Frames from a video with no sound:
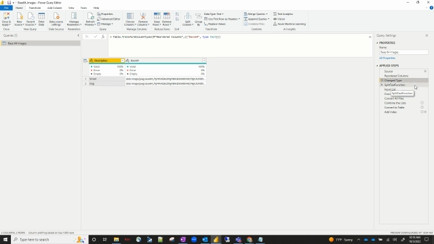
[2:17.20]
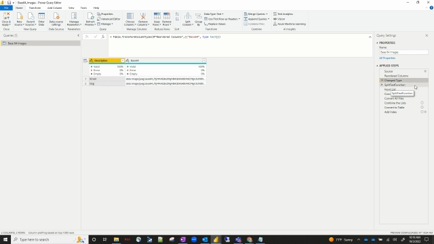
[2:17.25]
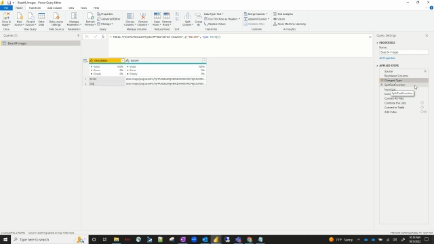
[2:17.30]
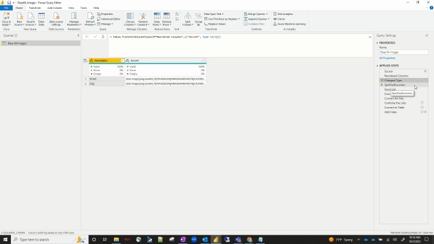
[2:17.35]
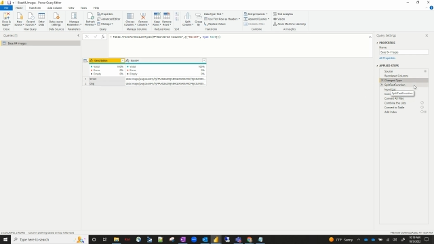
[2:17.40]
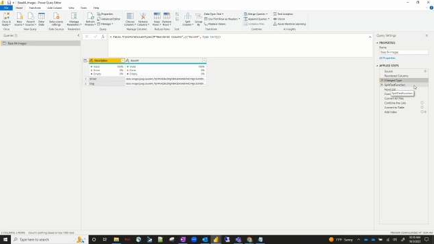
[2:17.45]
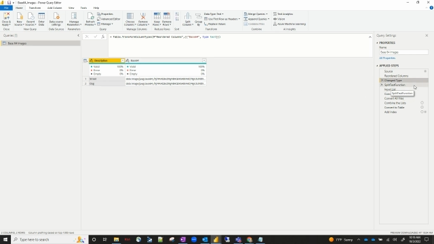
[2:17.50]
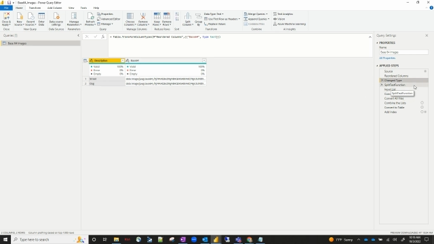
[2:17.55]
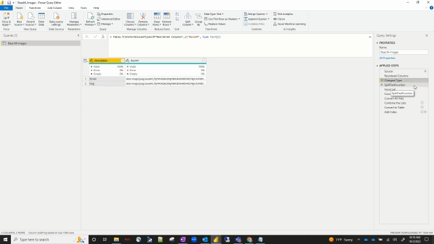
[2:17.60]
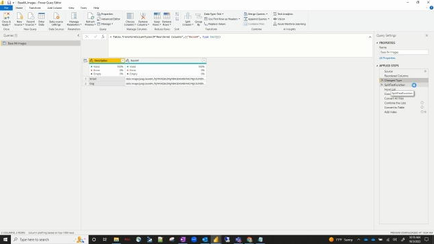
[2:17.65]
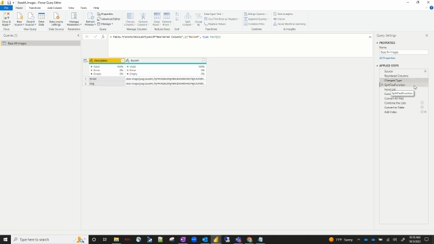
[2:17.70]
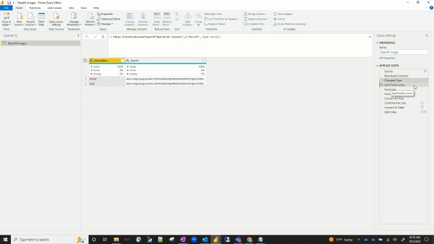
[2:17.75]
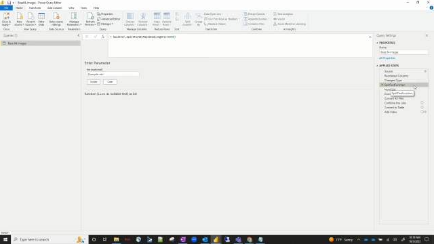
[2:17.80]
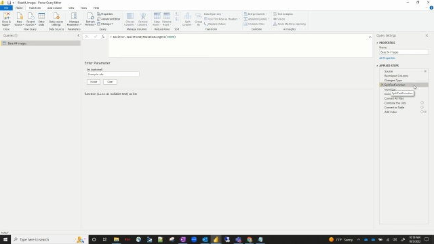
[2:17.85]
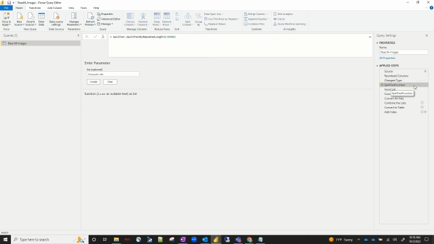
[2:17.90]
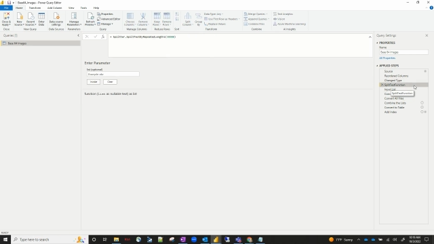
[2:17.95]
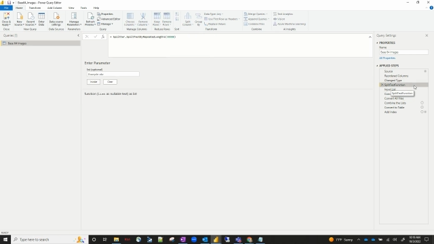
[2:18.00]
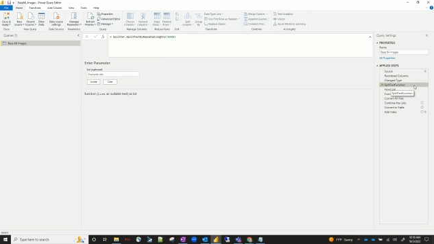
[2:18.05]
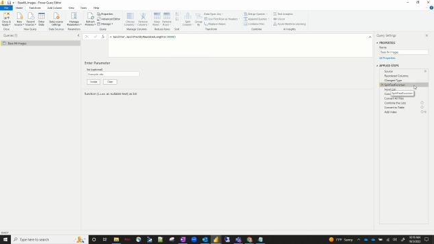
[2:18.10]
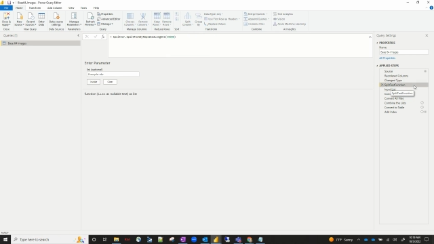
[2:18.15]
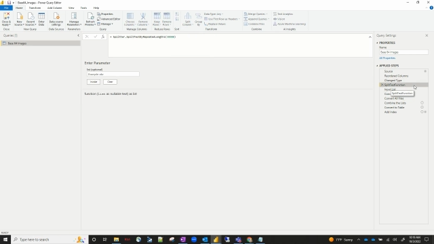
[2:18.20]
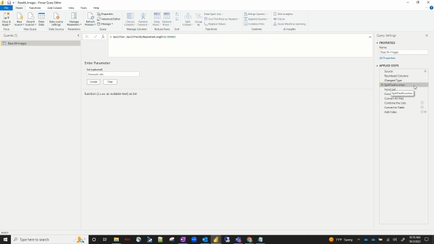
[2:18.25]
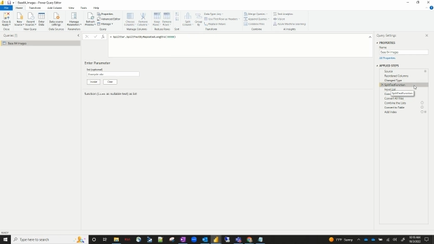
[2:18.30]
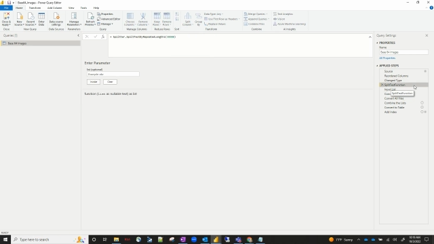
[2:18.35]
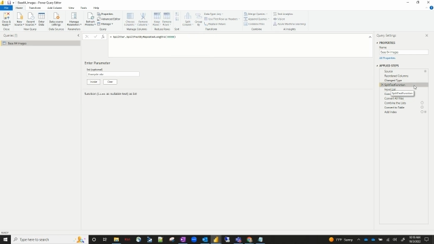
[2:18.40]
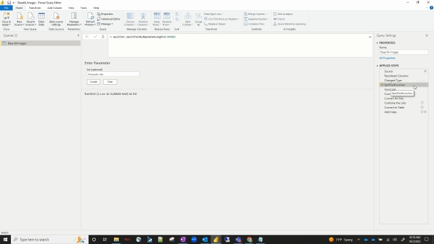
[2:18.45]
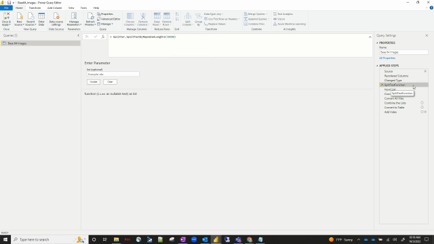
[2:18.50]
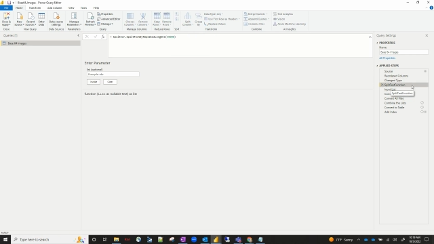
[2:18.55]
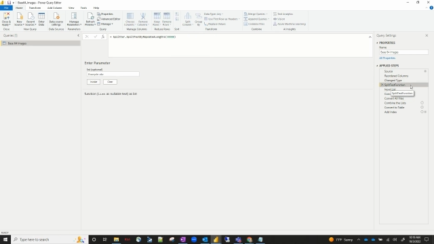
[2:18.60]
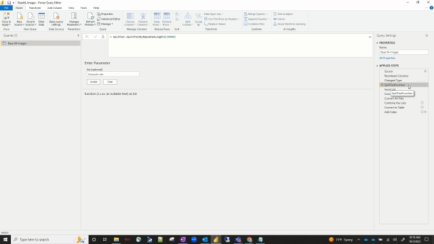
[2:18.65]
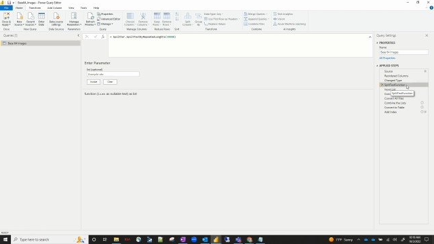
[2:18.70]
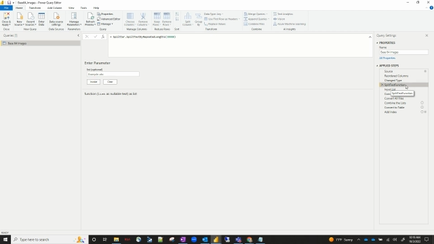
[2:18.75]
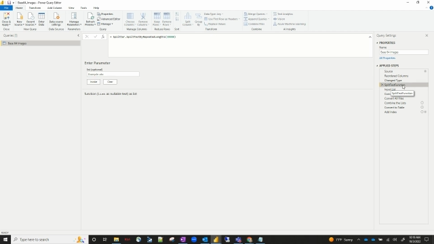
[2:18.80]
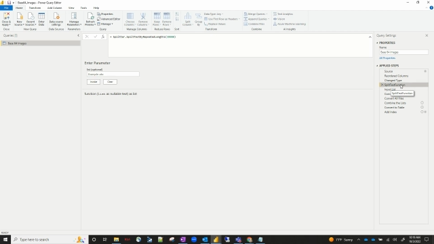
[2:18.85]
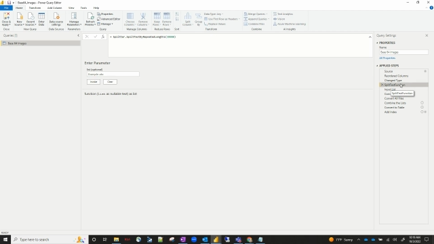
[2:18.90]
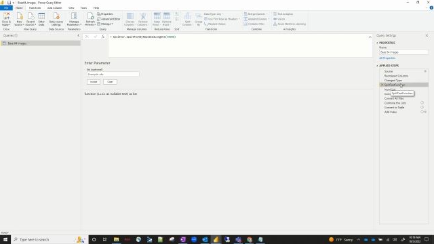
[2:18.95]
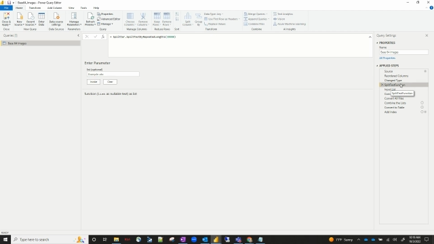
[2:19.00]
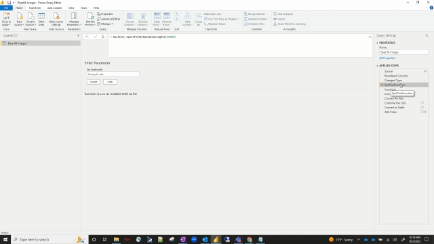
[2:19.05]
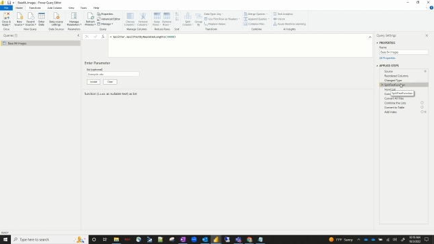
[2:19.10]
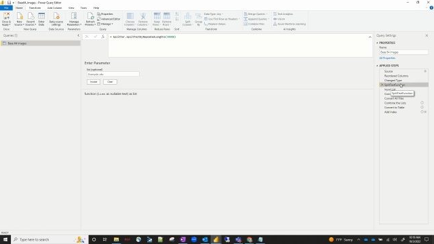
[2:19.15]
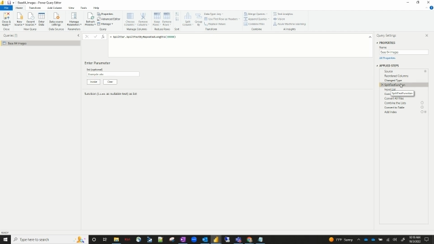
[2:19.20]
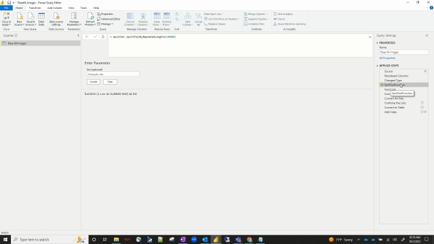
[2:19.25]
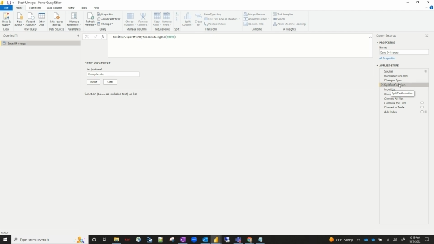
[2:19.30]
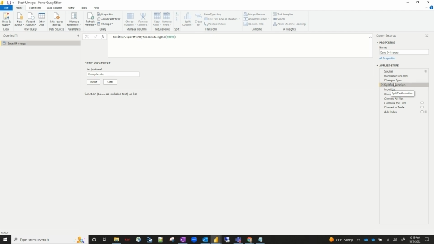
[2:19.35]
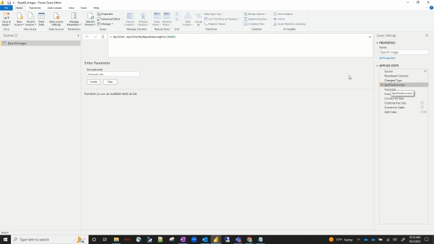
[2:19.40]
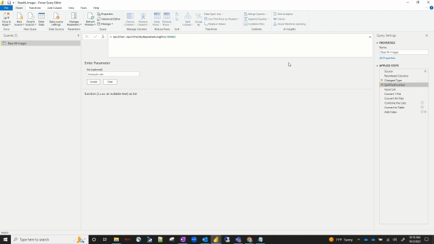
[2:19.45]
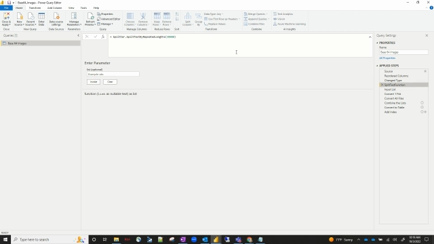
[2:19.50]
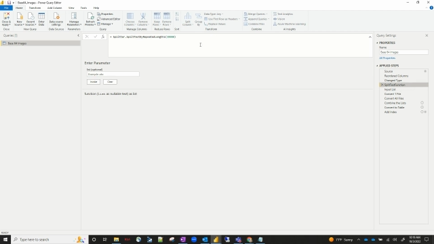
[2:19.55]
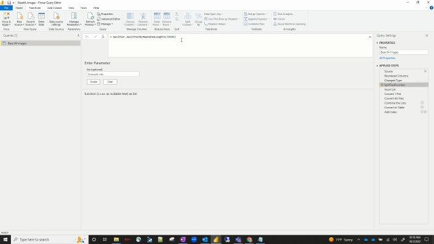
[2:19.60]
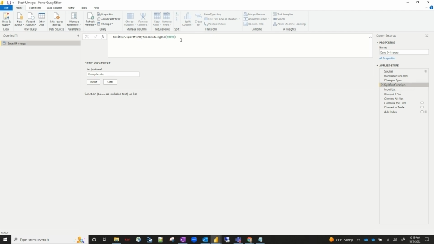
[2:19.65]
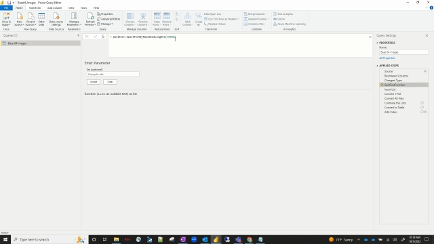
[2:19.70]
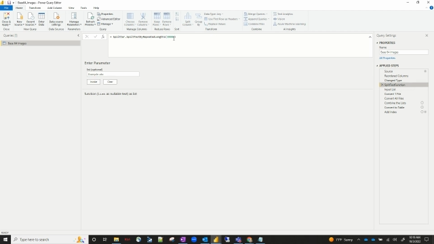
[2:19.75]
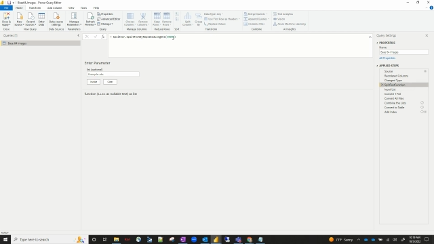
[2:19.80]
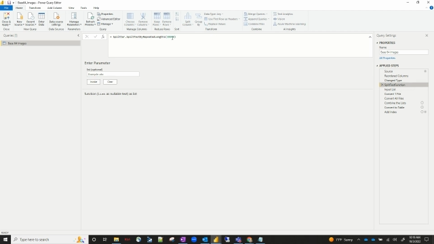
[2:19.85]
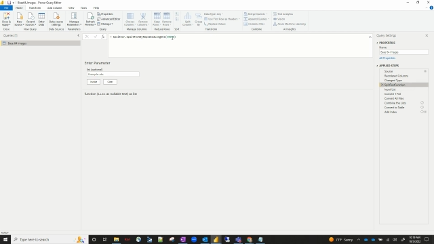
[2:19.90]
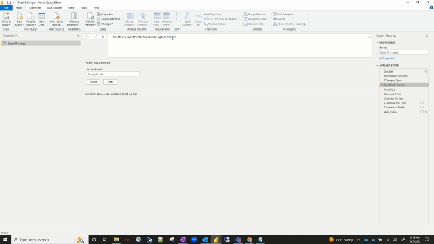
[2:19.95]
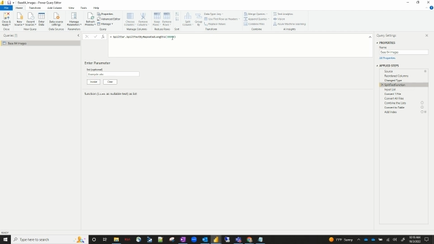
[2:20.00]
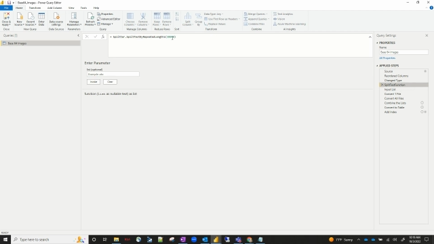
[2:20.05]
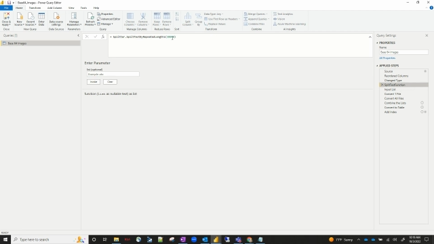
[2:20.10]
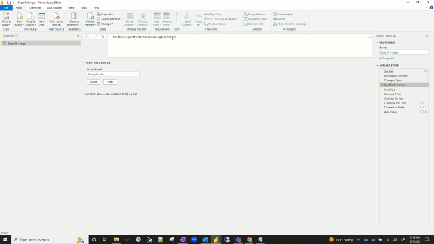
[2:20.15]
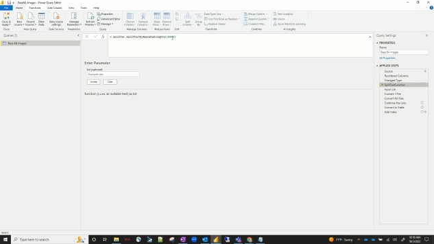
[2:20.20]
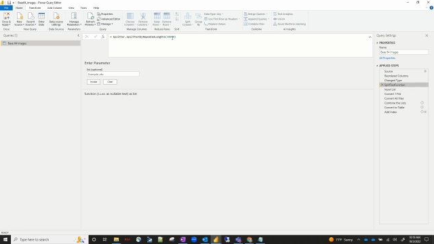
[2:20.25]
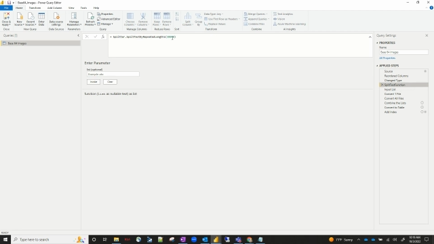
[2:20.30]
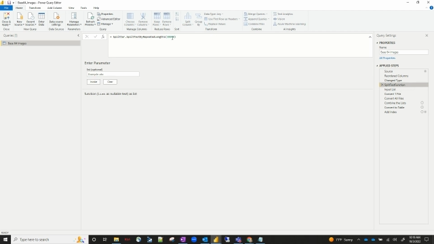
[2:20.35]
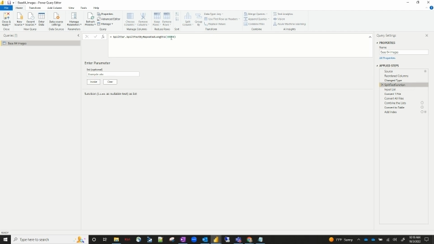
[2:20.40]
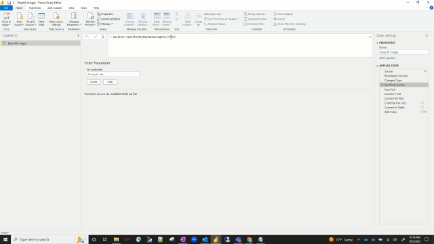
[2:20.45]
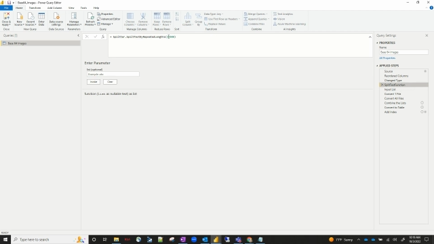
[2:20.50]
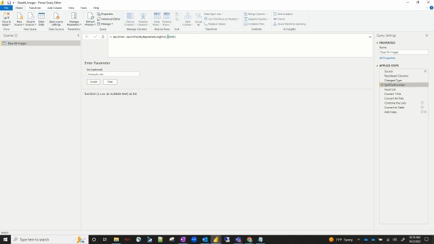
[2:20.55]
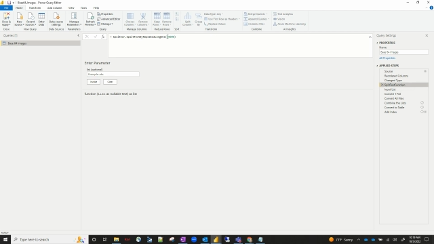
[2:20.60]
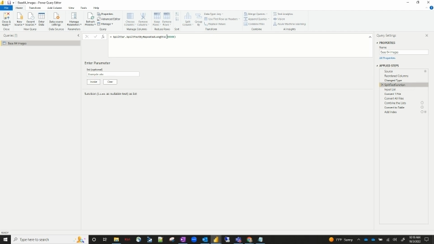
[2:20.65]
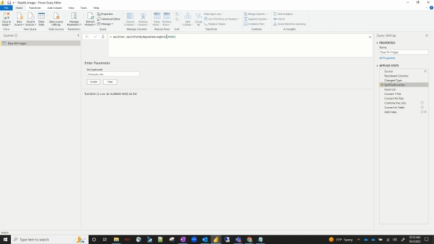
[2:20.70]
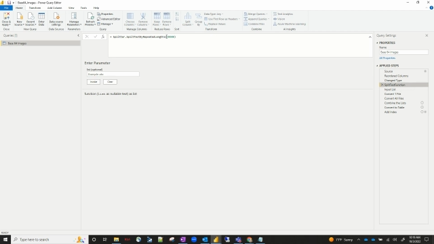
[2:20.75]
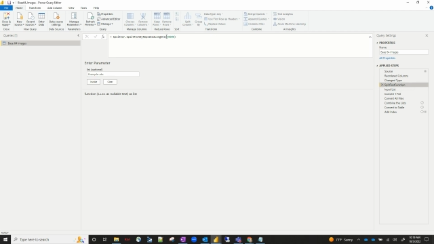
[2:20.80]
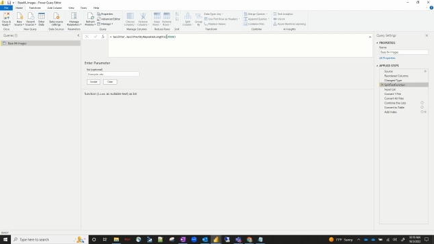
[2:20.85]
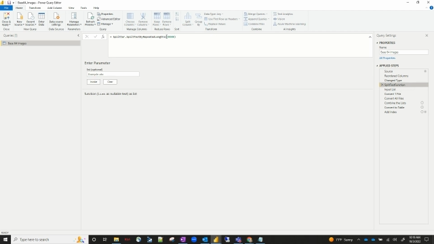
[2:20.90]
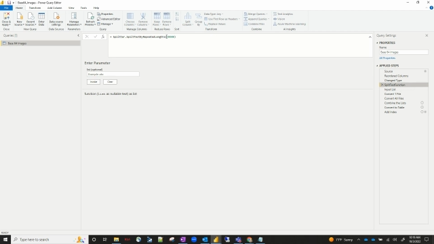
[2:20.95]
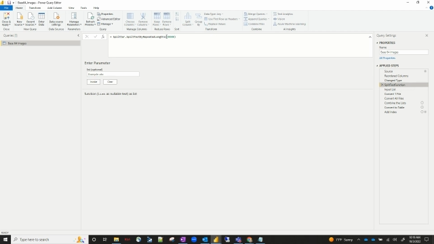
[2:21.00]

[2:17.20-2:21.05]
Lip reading: (no speaker visible)